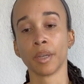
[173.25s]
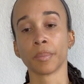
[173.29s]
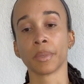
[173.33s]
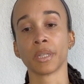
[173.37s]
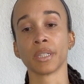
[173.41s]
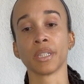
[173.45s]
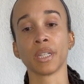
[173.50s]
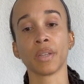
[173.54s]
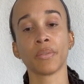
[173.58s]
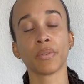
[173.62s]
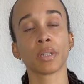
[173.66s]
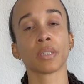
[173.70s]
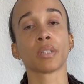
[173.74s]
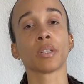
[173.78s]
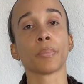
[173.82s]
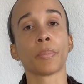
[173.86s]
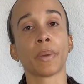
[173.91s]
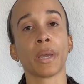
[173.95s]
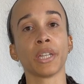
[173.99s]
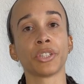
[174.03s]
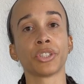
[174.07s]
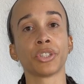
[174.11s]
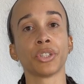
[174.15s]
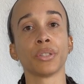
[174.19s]
because even in the
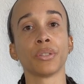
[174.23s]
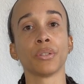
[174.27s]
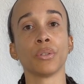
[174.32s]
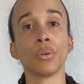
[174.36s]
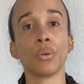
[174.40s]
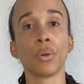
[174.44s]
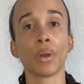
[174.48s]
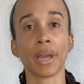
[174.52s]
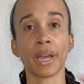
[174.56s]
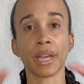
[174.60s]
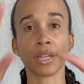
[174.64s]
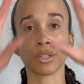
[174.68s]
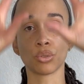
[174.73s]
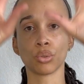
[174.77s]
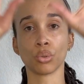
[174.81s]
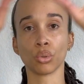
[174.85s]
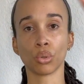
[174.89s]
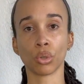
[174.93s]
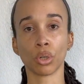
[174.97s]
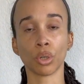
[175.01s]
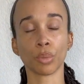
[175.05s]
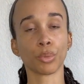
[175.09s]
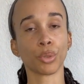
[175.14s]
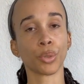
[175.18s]
patient who has
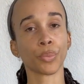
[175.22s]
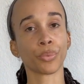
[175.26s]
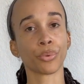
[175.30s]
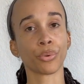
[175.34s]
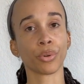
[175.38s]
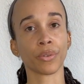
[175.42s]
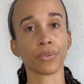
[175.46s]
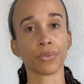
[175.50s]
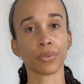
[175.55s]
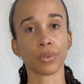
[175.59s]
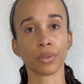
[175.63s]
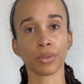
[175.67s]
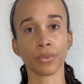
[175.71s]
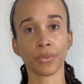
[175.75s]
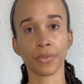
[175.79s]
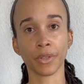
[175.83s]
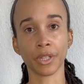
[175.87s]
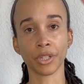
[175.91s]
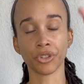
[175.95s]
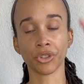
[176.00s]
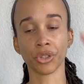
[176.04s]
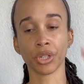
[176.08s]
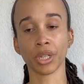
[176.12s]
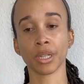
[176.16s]
normal peripheral
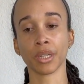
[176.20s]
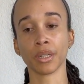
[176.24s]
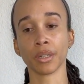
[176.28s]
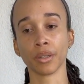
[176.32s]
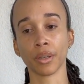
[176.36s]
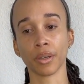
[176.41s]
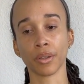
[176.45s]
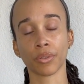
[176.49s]
vision,